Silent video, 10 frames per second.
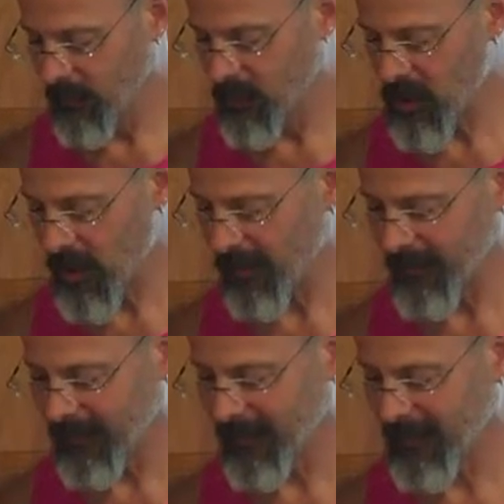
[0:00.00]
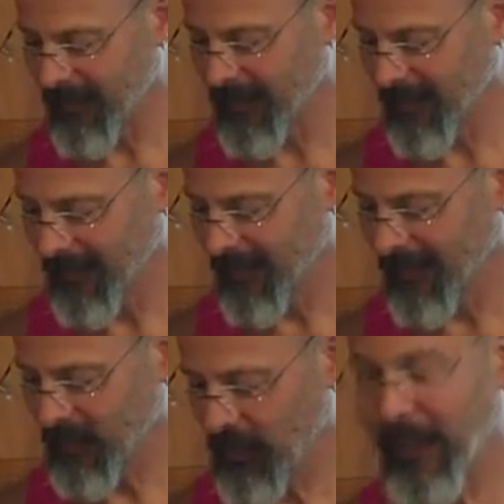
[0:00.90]

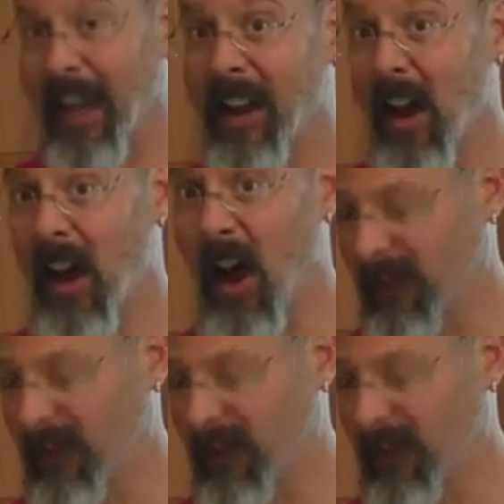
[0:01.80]
just to get hot.